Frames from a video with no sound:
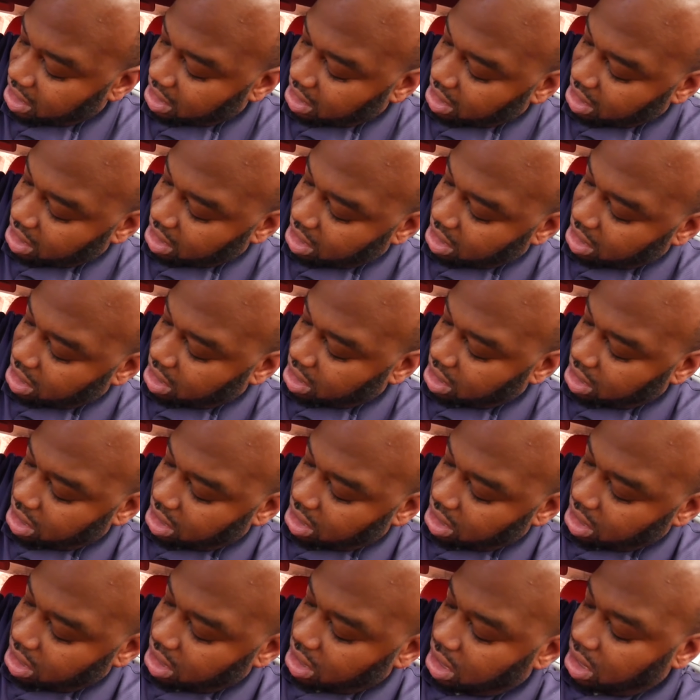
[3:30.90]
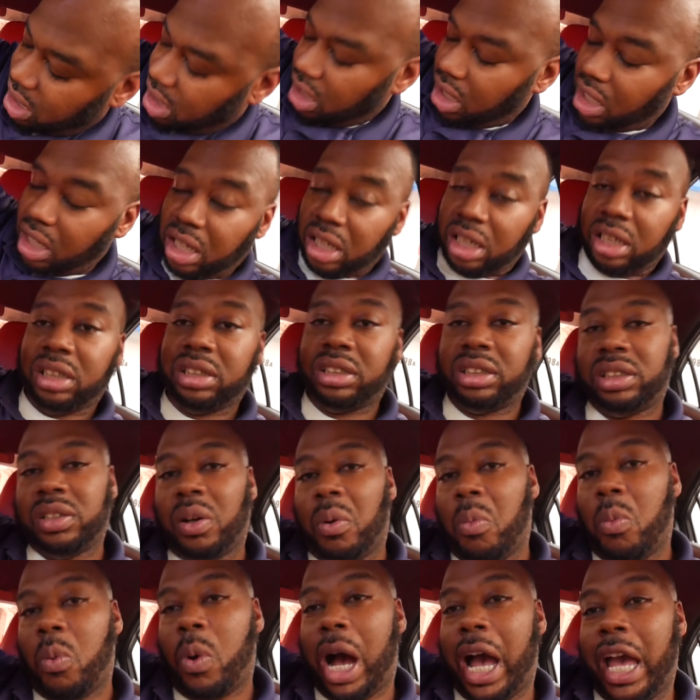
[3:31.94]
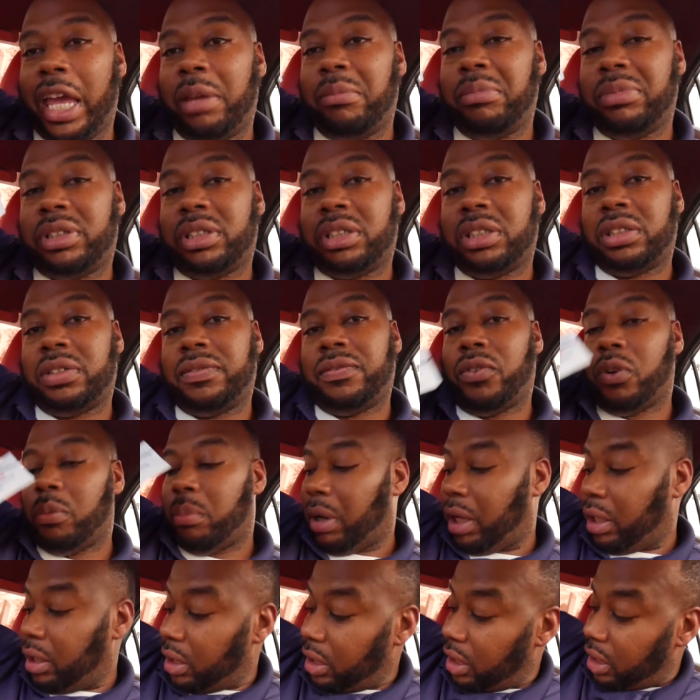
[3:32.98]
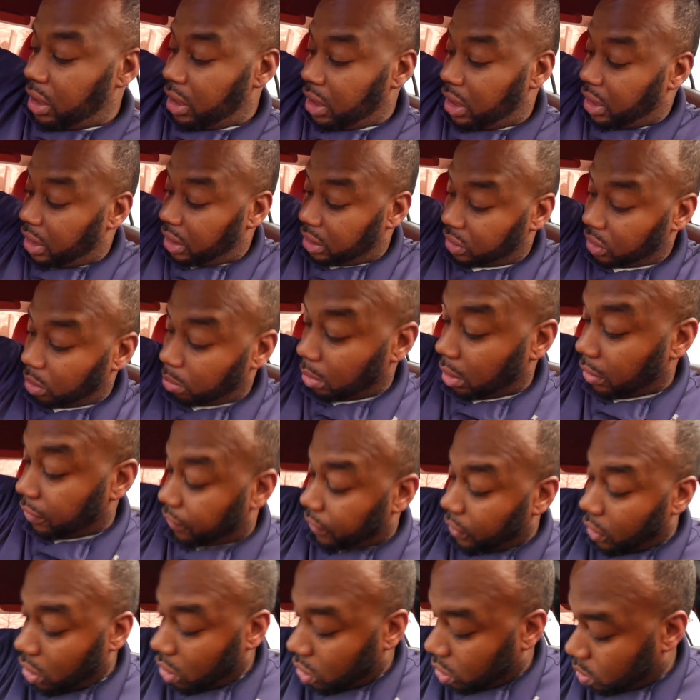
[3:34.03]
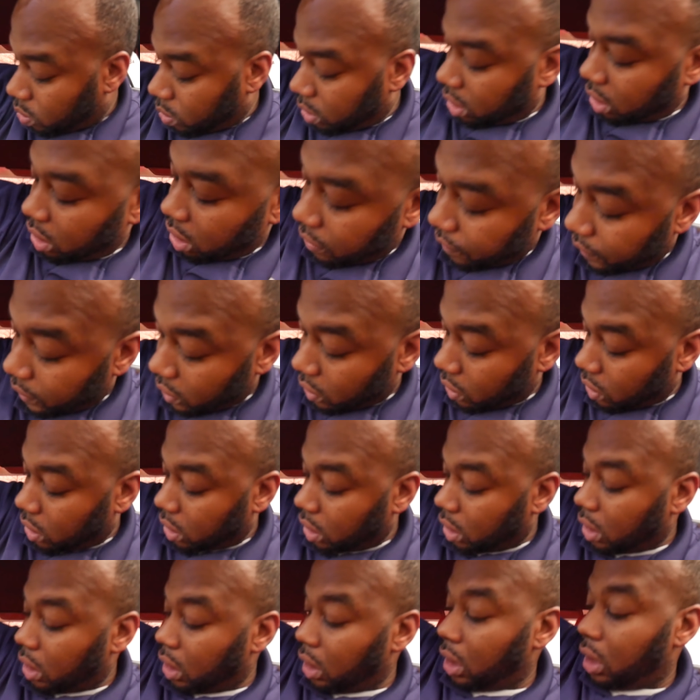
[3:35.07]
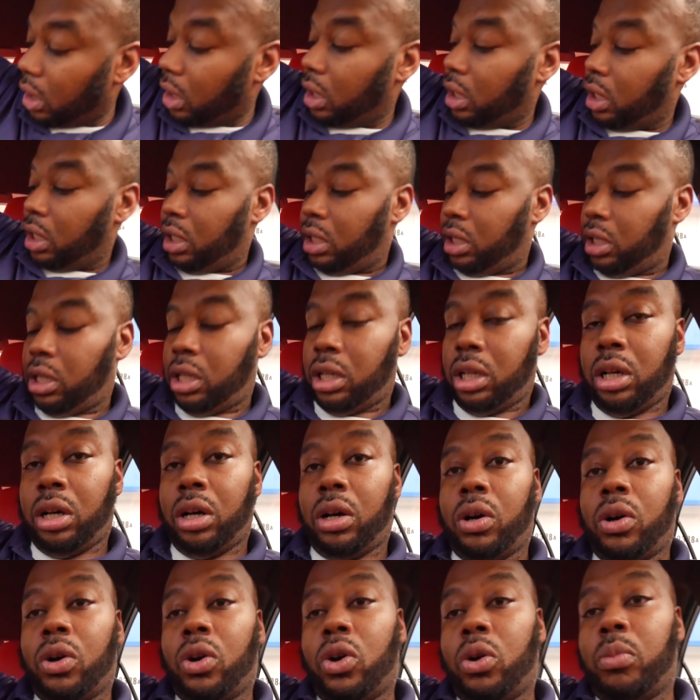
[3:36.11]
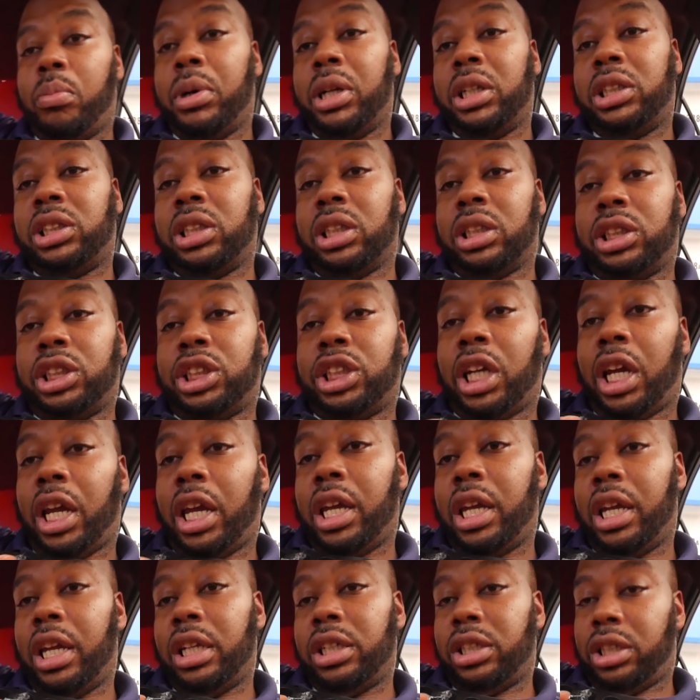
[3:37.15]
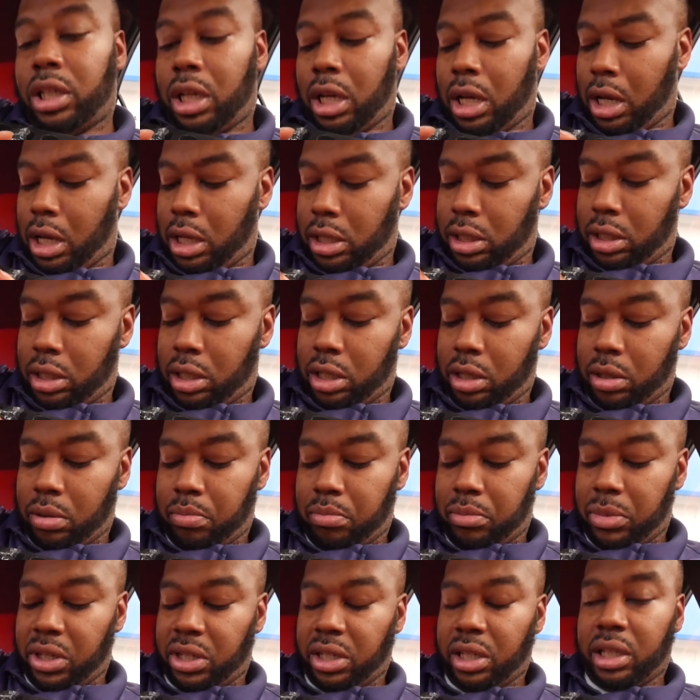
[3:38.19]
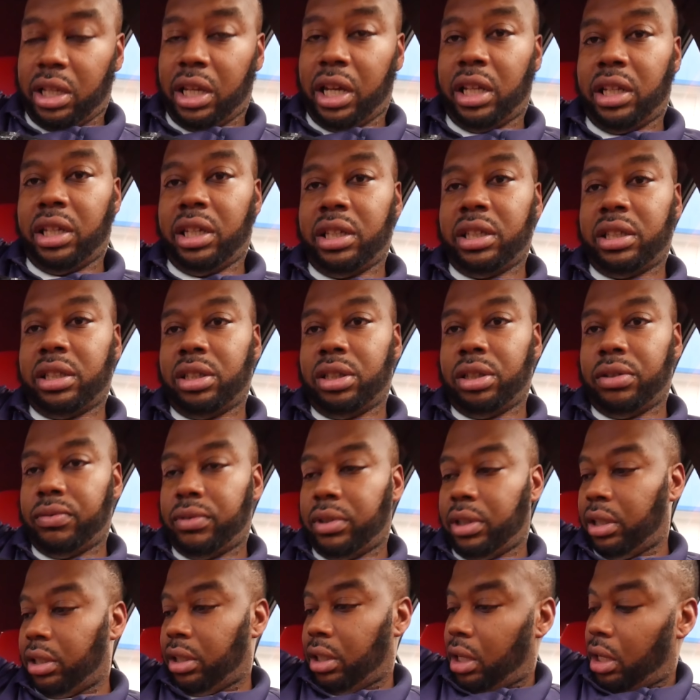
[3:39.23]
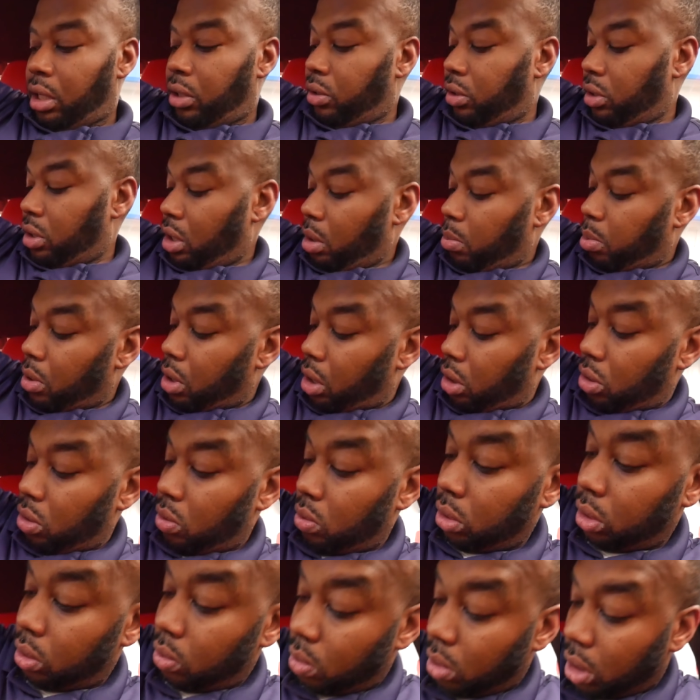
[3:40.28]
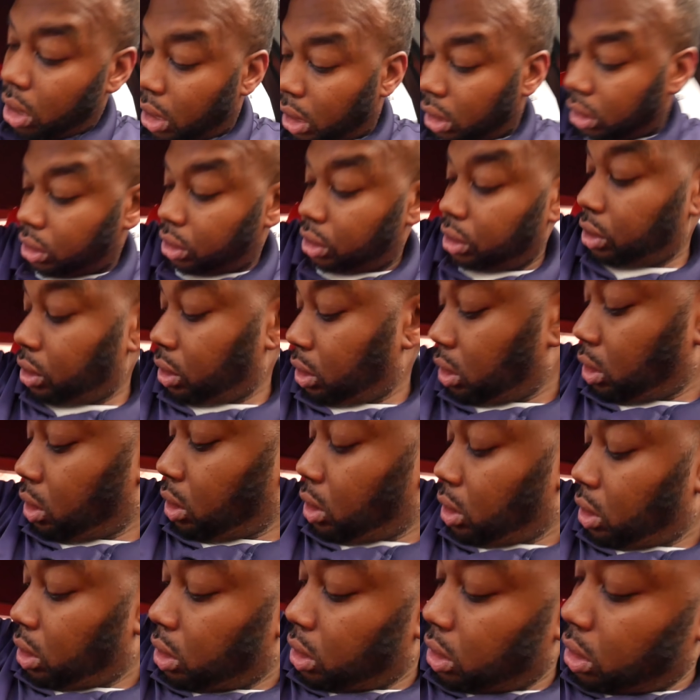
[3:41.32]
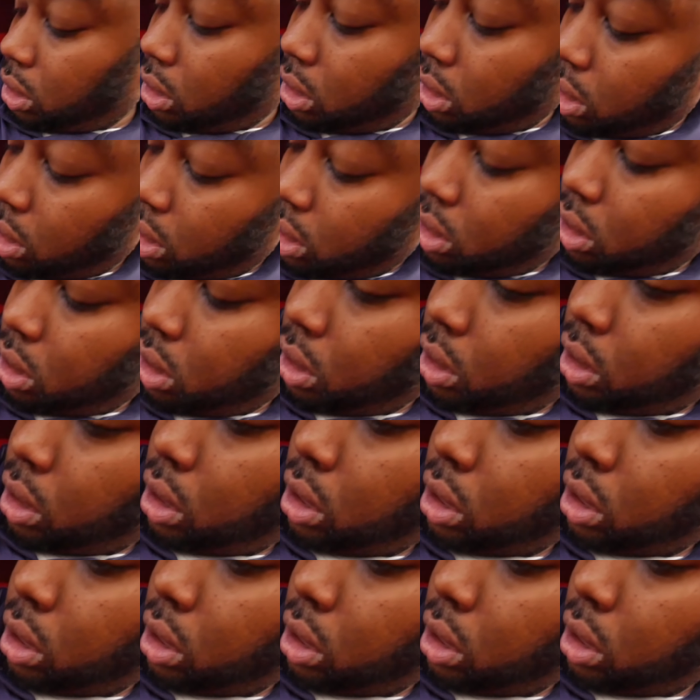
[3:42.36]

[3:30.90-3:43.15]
Uh, some wipes for my lens or my phone, whatever. And a whole bunch of change, guys, or some miscellaneous stuff that I know y'all probably don't want to watch. Uh,